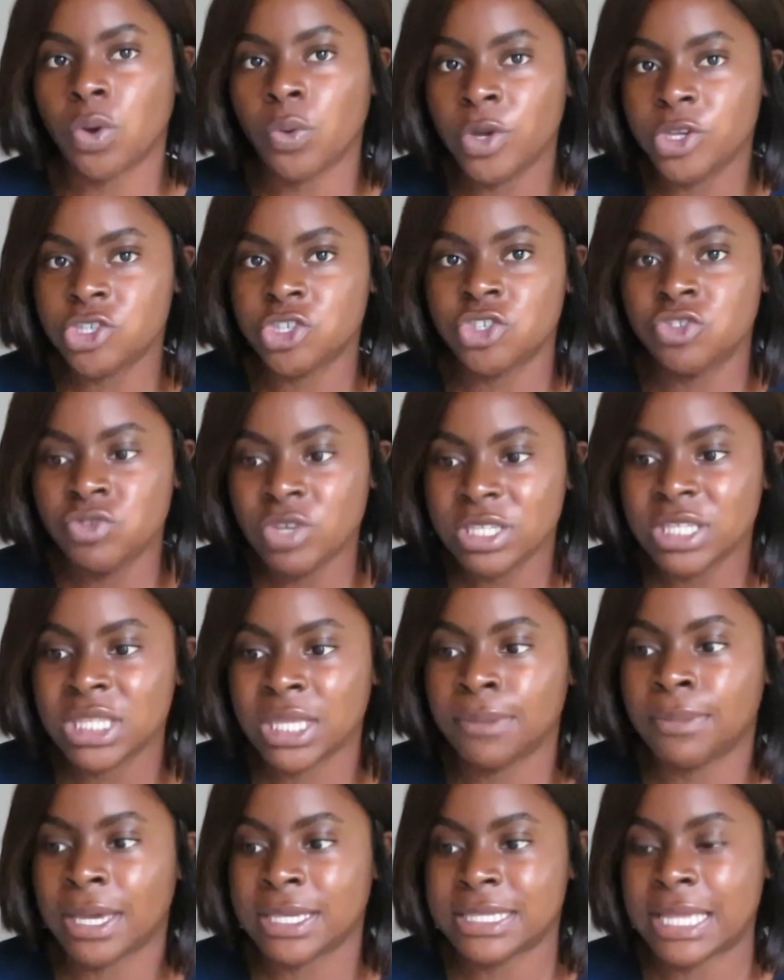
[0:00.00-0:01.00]
always just treating
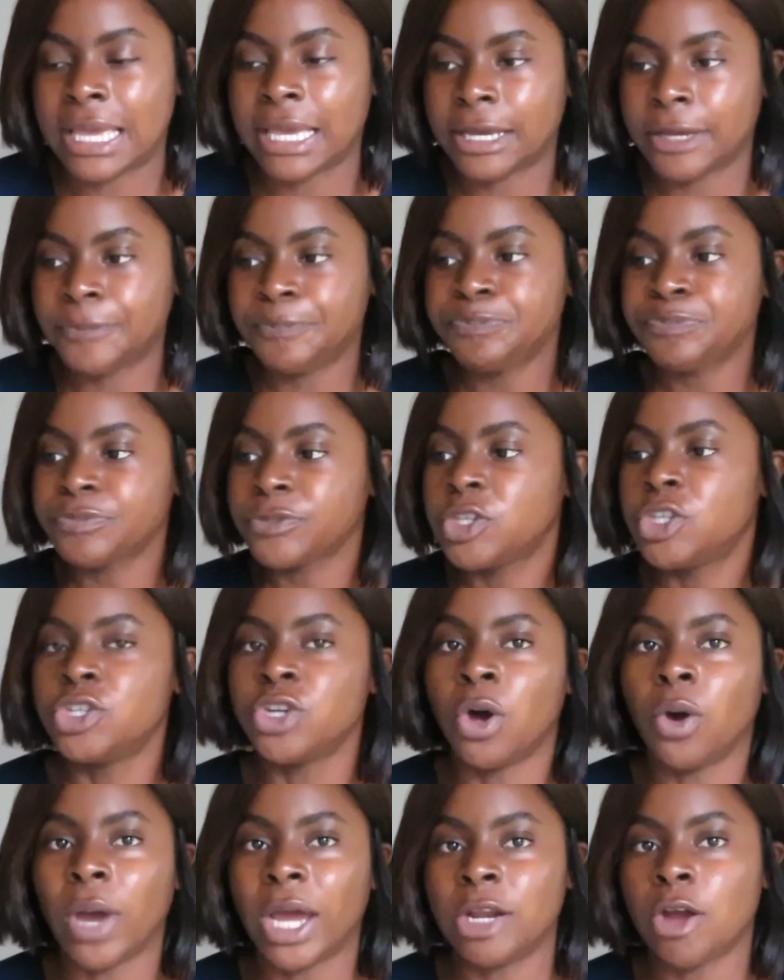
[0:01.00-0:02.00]
them as like, you
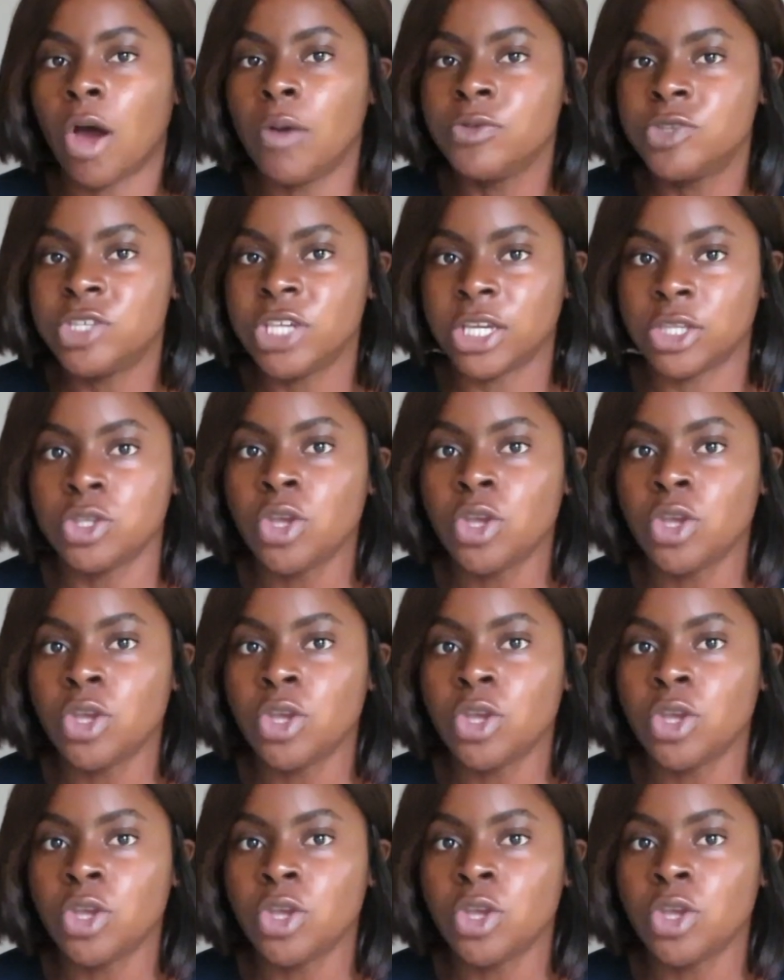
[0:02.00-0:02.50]
know, an object.